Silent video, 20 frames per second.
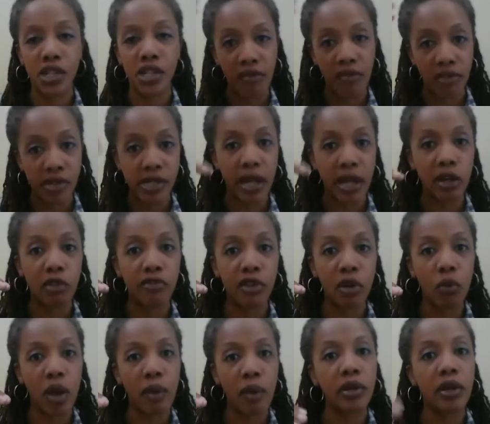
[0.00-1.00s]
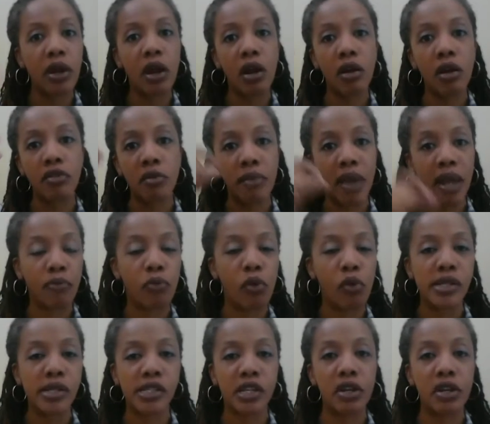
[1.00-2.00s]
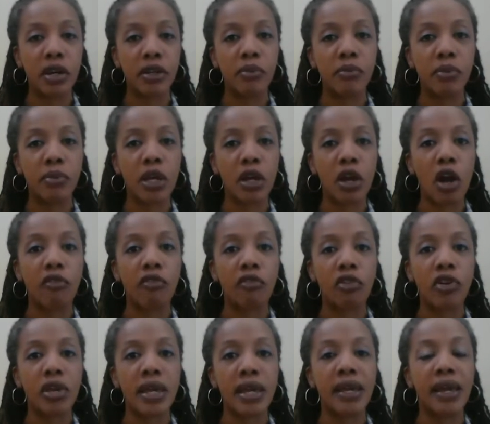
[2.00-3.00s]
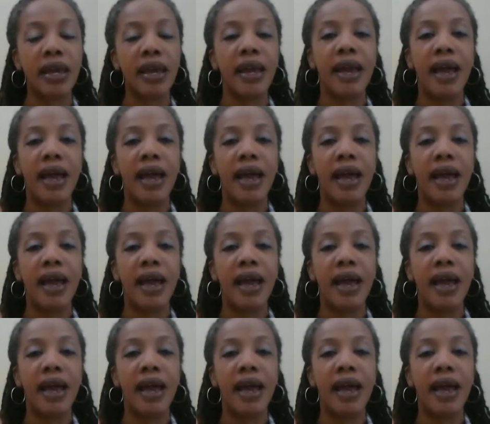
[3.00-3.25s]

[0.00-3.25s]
have the title of your webinar, the main points that you're going to be covering,